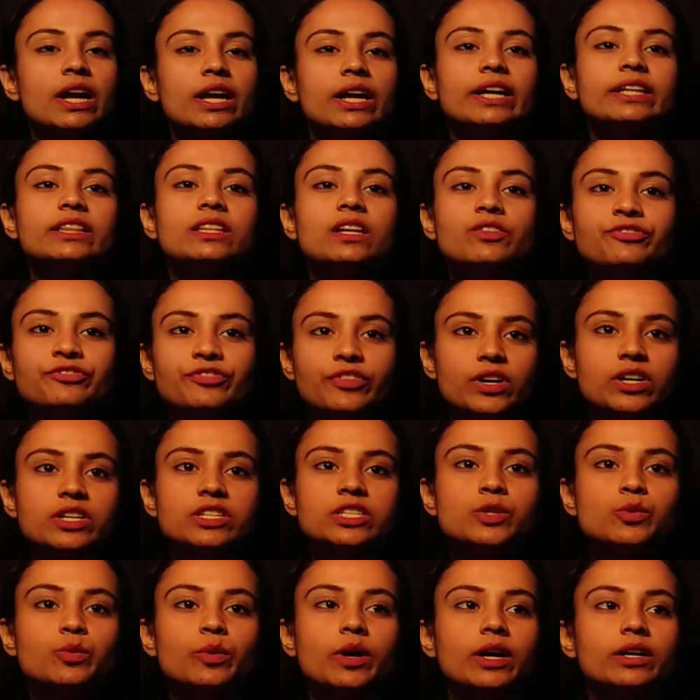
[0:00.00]
In the
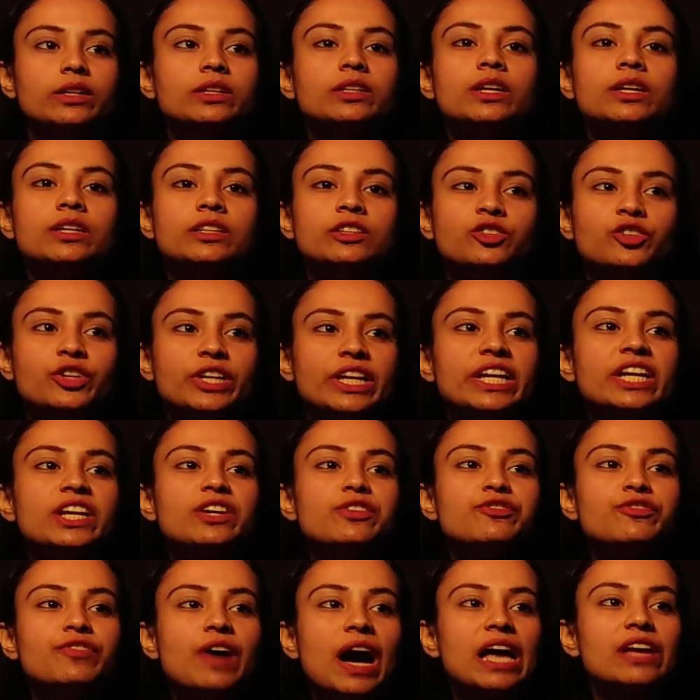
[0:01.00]
first one,
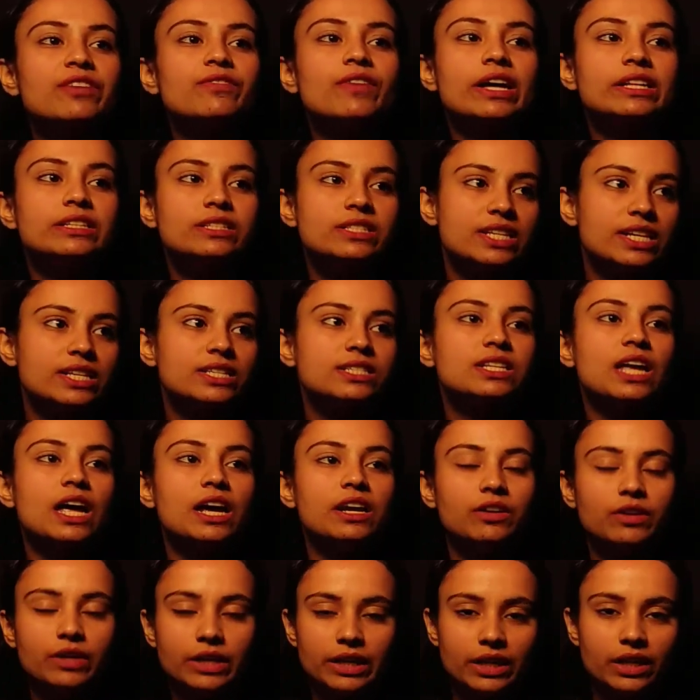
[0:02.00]
3, 5 and 6
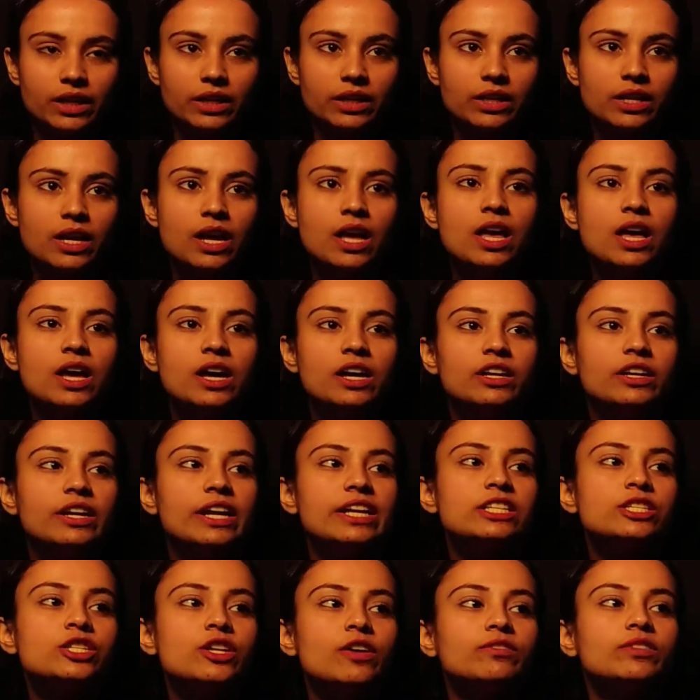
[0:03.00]
are written.
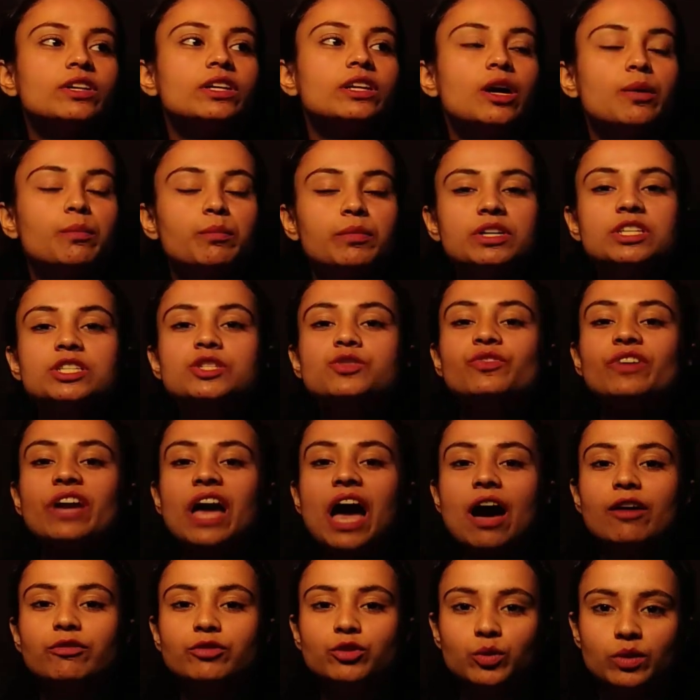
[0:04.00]
Rest of the numbers we
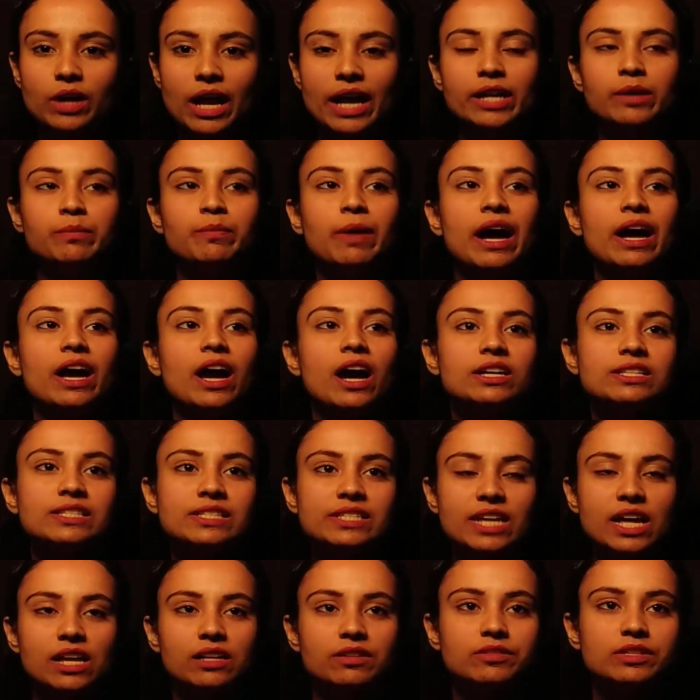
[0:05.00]
have to write by
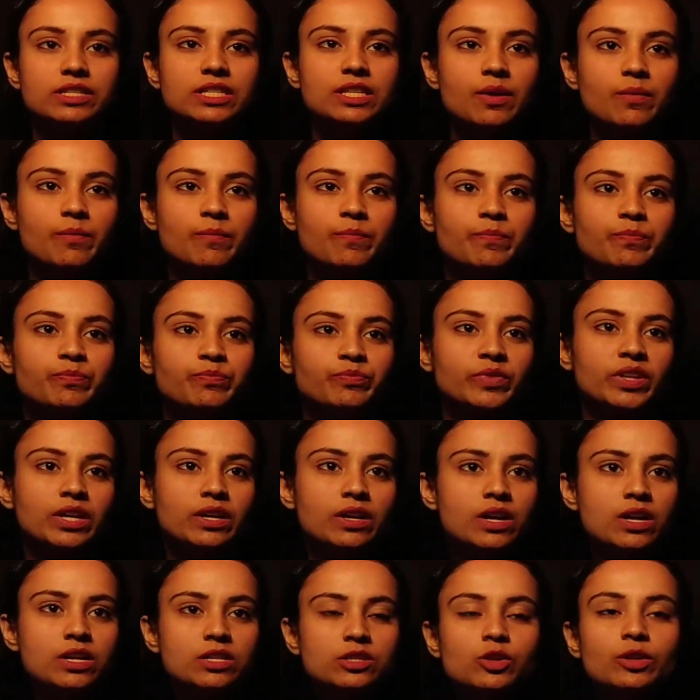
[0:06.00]
ourselves.
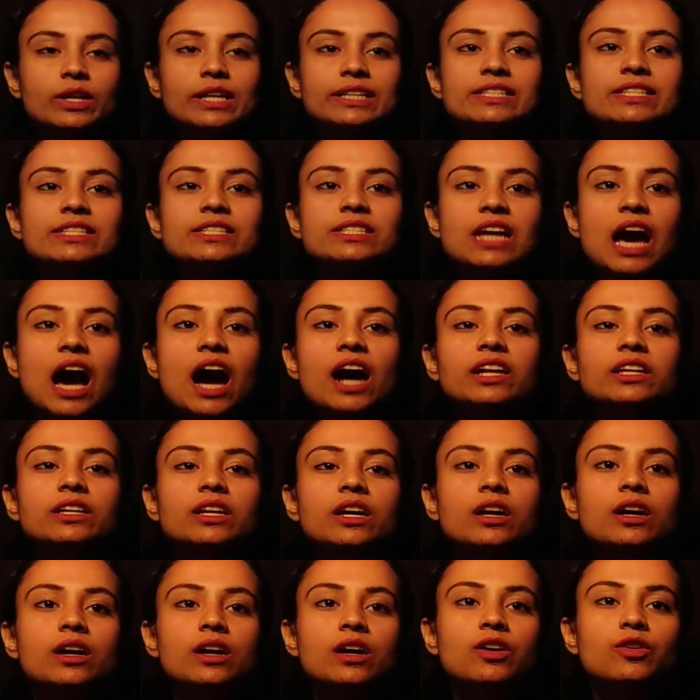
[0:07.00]
So let's start.
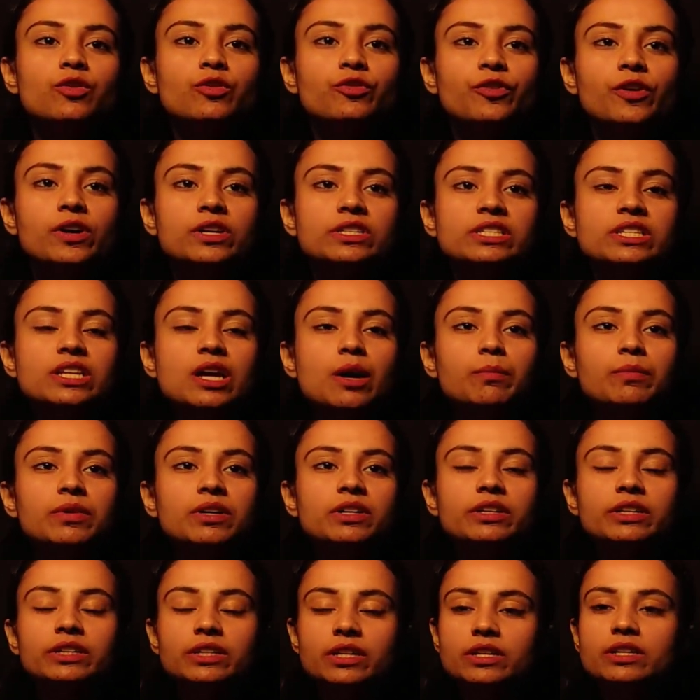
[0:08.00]
First number
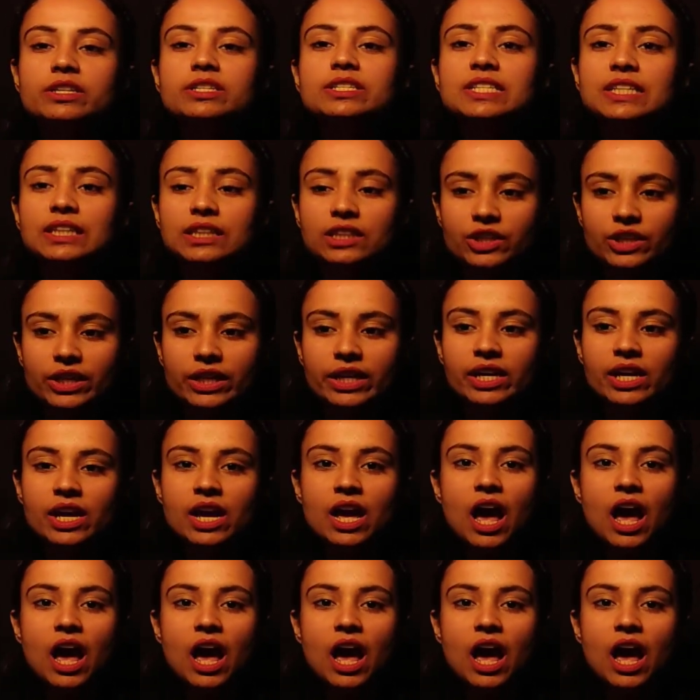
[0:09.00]
written is 3.